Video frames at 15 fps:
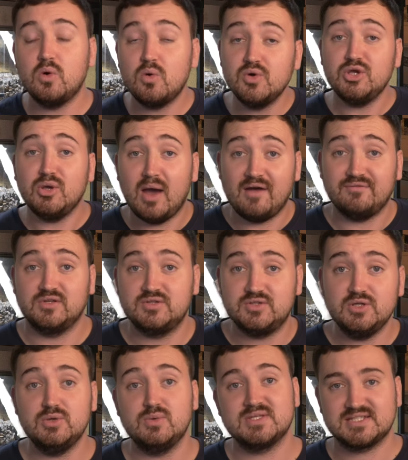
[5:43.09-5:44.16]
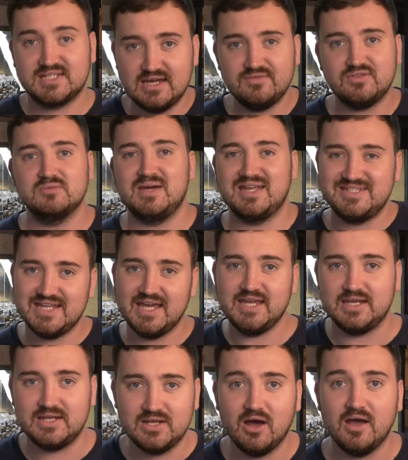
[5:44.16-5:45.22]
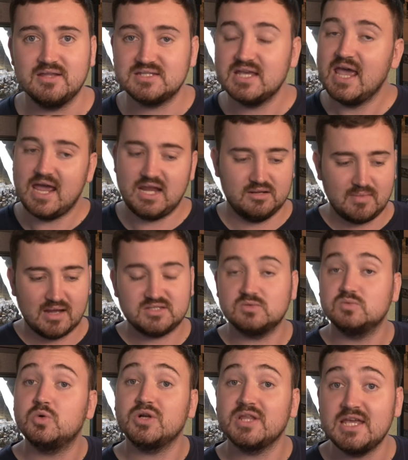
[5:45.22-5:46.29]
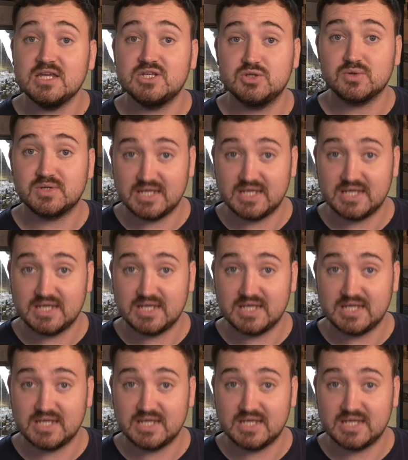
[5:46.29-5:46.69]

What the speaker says: All you have to do is give them a day and night, and no matter what it is you're